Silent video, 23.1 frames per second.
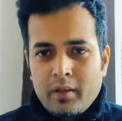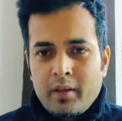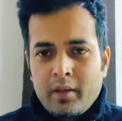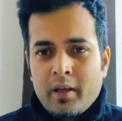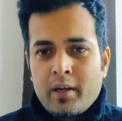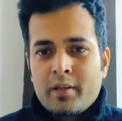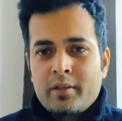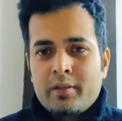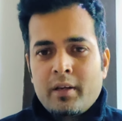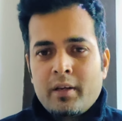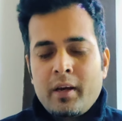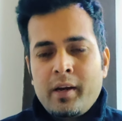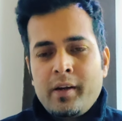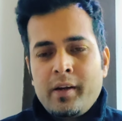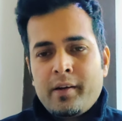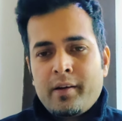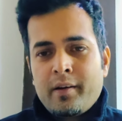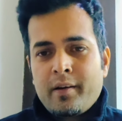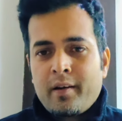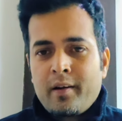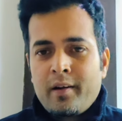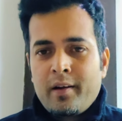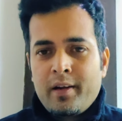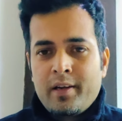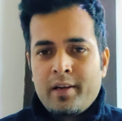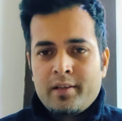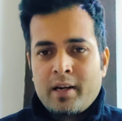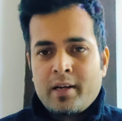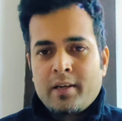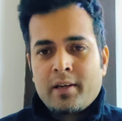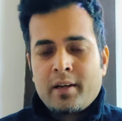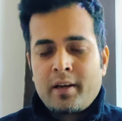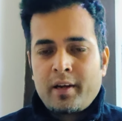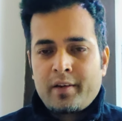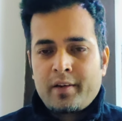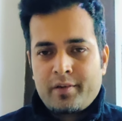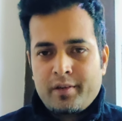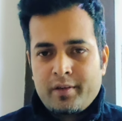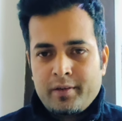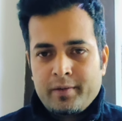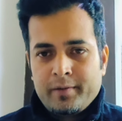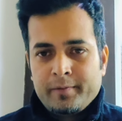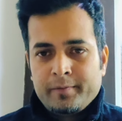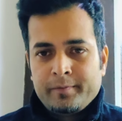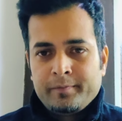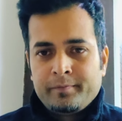There is a internet lease line
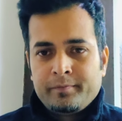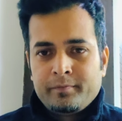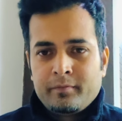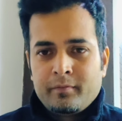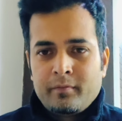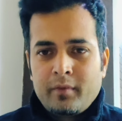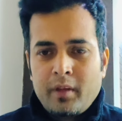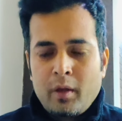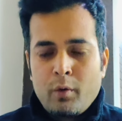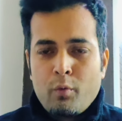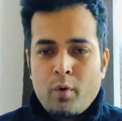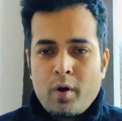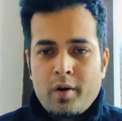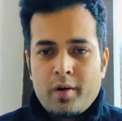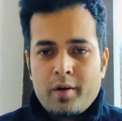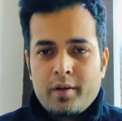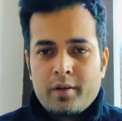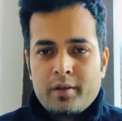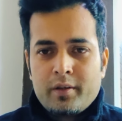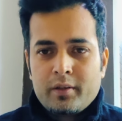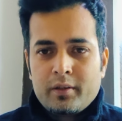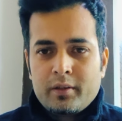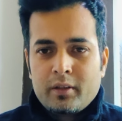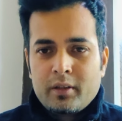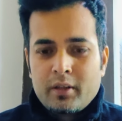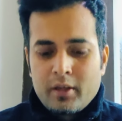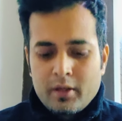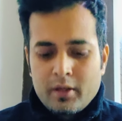connection they want.